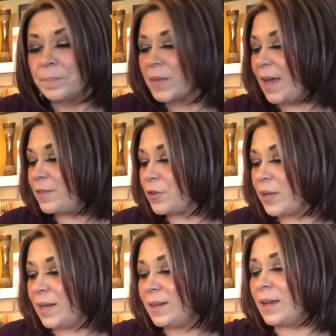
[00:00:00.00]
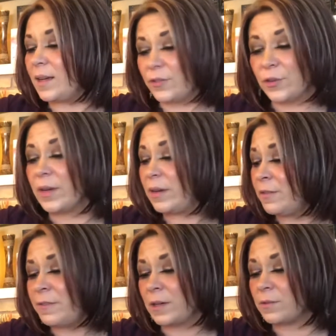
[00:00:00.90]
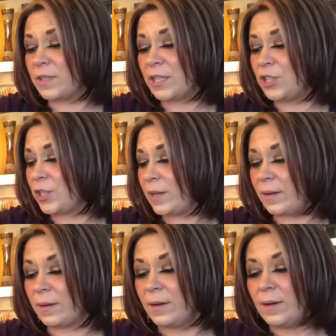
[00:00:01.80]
and they're in a foundation